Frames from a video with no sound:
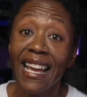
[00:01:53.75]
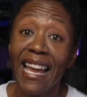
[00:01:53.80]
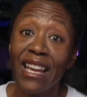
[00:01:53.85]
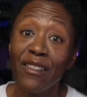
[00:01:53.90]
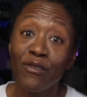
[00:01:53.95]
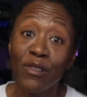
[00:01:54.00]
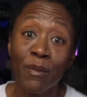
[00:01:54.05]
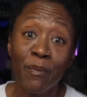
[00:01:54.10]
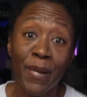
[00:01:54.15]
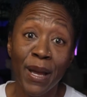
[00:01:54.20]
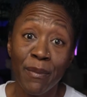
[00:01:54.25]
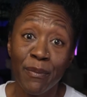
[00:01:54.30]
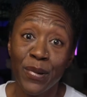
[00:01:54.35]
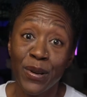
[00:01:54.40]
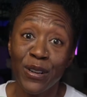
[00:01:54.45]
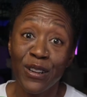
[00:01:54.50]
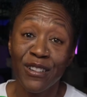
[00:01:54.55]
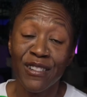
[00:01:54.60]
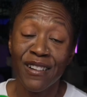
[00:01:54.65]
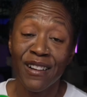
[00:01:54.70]
And
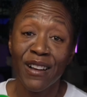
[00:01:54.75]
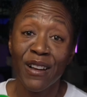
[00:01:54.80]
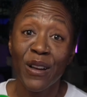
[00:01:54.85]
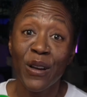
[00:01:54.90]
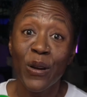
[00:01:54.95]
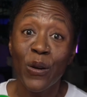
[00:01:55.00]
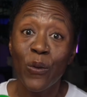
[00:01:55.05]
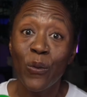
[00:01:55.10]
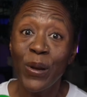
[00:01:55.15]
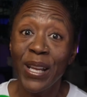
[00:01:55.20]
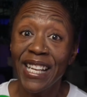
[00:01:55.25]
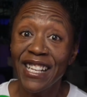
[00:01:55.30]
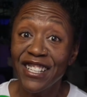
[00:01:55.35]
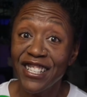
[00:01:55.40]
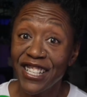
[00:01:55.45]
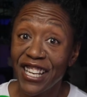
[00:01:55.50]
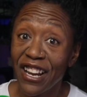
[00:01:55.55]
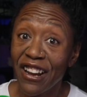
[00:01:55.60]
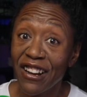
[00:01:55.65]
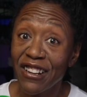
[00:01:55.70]
remember, we can
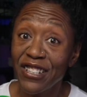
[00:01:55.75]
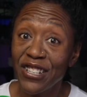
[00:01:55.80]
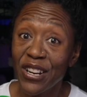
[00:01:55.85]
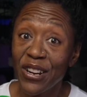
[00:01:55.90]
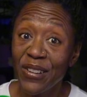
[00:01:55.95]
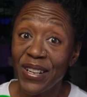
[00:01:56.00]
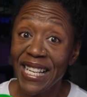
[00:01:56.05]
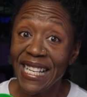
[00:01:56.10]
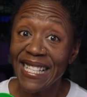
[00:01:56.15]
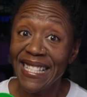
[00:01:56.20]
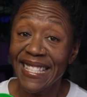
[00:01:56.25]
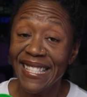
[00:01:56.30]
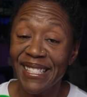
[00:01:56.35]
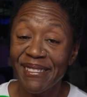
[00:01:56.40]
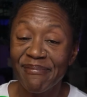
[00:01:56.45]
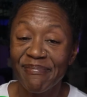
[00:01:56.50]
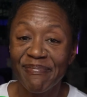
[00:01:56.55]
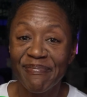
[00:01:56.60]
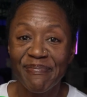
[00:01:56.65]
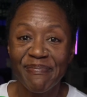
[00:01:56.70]
share our journeys,
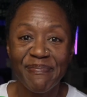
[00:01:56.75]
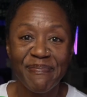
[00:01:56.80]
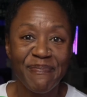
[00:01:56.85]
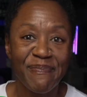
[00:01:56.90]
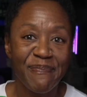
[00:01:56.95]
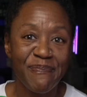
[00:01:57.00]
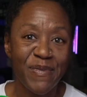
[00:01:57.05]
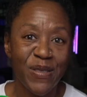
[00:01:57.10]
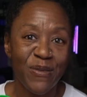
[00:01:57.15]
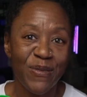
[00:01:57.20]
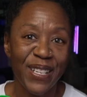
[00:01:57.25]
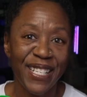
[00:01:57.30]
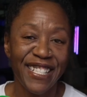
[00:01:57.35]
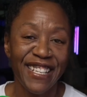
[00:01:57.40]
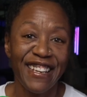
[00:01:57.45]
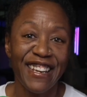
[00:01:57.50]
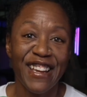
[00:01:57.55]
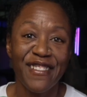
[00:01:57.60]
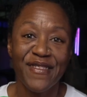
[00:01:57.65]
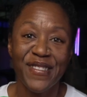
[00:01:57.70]
but we
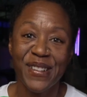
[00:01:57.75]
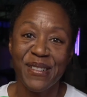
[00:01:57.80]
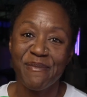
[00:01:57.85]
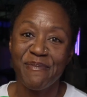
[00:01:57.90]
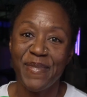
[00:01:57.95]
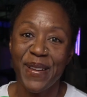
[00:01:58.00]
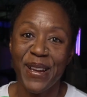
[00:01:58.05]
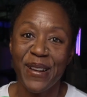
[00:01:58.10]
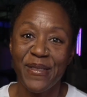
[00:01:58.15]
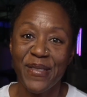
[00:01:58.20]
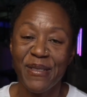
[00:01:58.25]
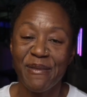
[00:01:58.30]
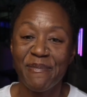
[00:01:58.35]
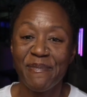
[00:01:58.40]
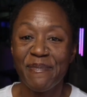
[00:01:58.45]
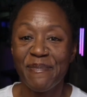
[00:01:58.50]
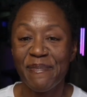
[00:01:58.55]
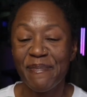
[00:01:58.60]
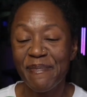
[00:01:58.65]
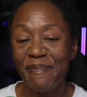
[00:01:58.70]
should never compare them.
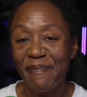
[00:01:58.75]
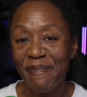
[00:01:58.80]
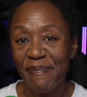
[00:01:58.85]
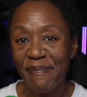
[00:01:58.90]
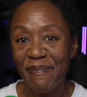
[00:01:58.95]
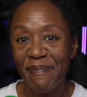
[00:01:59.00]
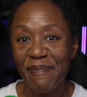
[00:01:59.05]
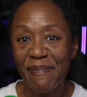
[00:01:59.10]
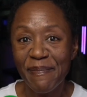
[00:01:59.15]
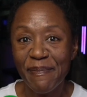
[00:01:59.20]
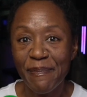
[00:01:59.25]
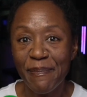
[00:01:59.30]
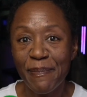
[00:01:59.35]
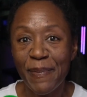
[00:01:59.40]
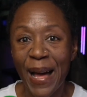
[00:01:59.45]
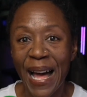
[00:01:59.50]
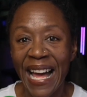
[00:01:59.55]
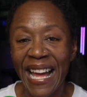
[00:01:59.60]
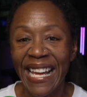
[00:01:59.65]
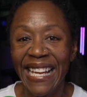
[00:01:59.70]

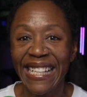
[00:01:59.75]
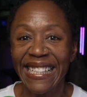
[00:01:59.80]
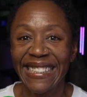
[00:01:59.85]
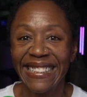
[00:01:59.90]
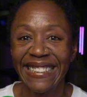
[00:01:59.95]
Bye.